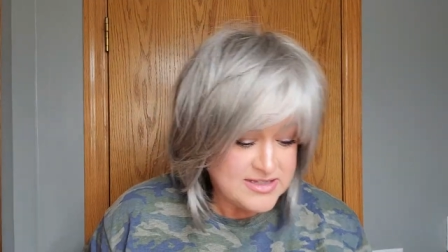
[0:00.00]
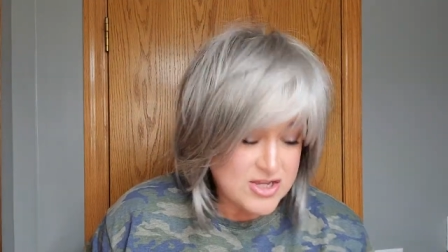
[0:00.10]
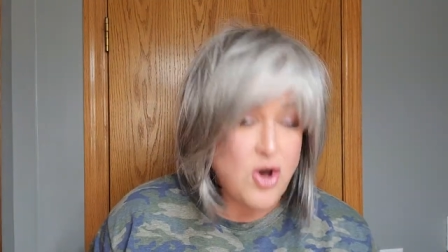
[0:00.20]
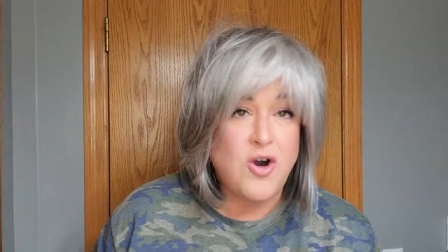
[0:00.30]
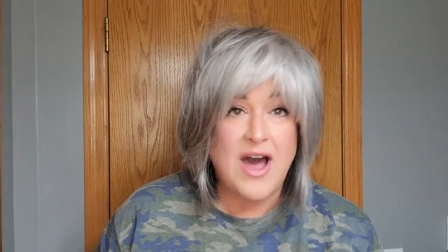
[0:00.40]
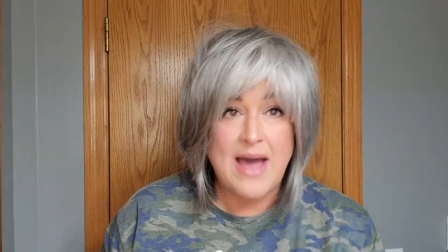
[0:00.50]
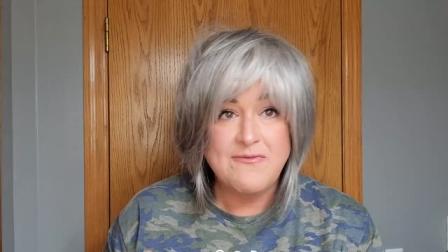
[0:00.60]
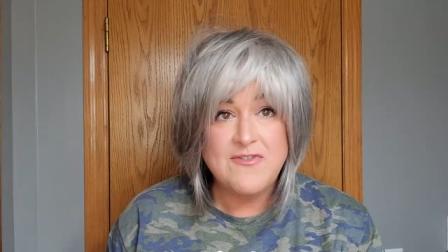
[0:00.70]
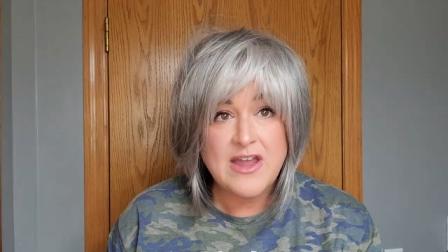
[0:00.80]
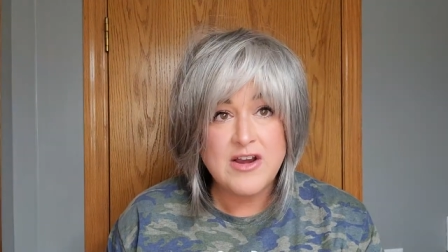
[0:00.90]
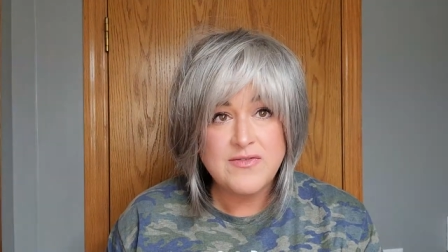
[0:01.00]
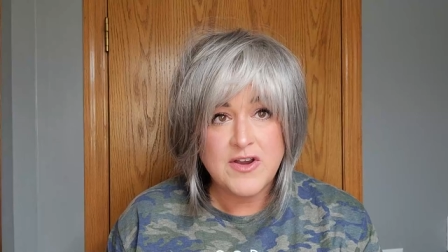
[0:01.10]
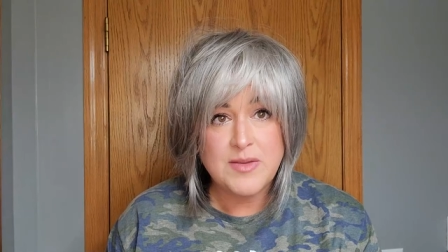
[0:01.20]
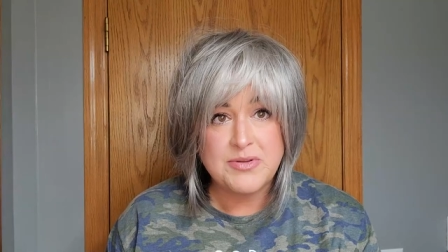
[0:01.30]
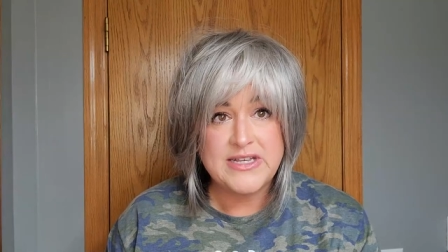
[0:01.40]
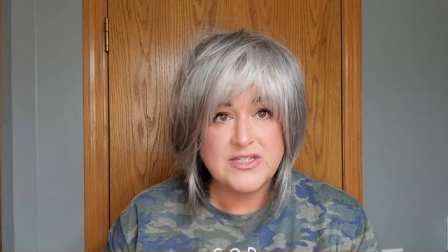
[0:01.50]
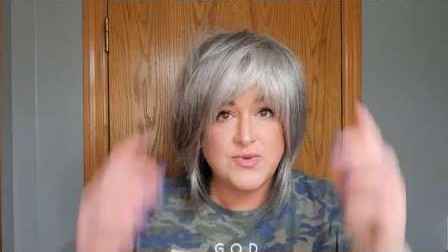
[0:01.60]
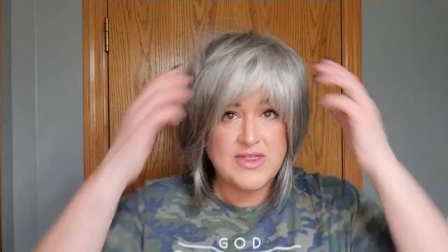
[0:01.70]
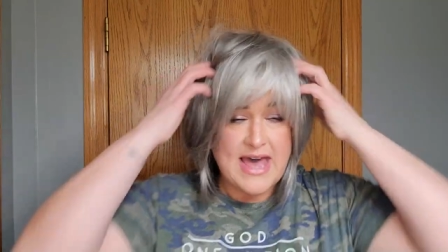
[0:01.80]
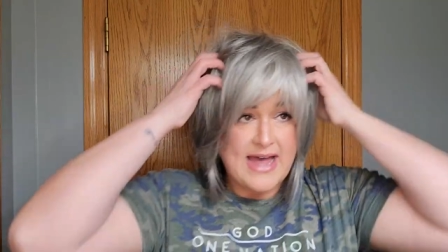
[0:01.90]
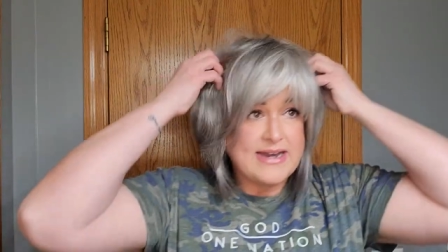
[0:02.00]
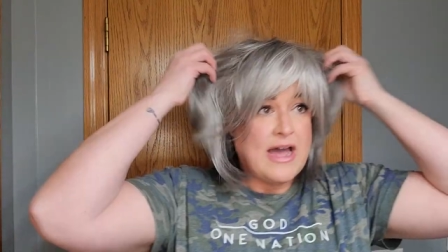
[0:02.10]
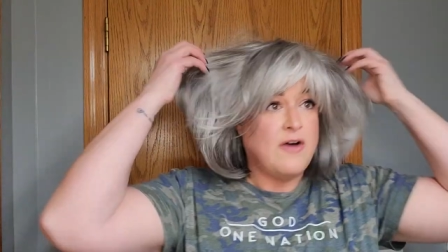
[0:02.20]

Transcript: So I'm very, very pleased with that.